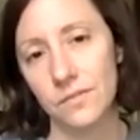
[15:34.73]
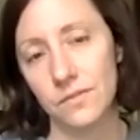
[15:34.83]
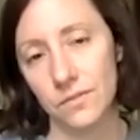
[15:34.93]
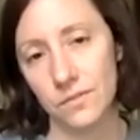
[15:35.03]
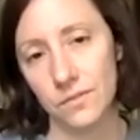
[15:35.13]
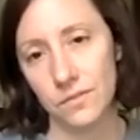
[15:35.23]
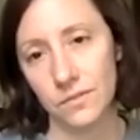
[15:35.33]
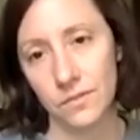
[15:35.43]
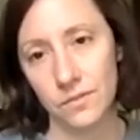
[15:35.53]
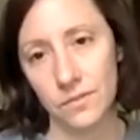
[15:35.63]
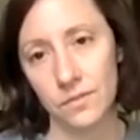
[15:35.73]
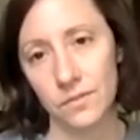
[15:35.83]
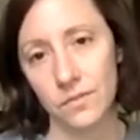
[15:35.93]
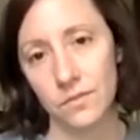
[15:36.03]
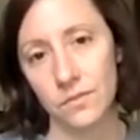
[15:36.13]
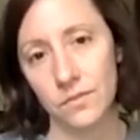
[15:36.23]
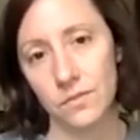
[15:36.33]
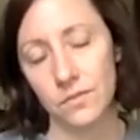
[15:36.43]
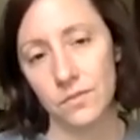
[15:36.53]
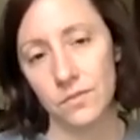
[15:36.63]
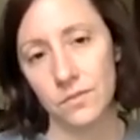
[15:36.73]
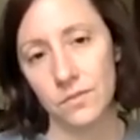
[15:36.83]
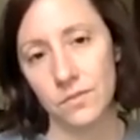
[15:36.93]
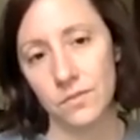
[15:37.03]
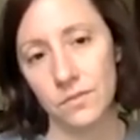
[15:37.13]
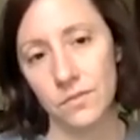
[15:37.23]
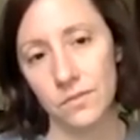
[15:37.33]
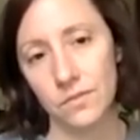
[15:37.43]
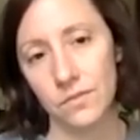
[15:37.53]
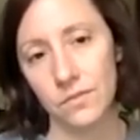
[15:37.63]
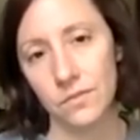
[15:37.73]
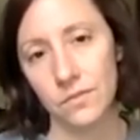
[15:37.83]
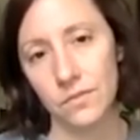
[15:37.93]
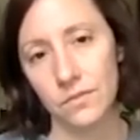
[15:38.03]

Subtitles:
The person shown says nothing.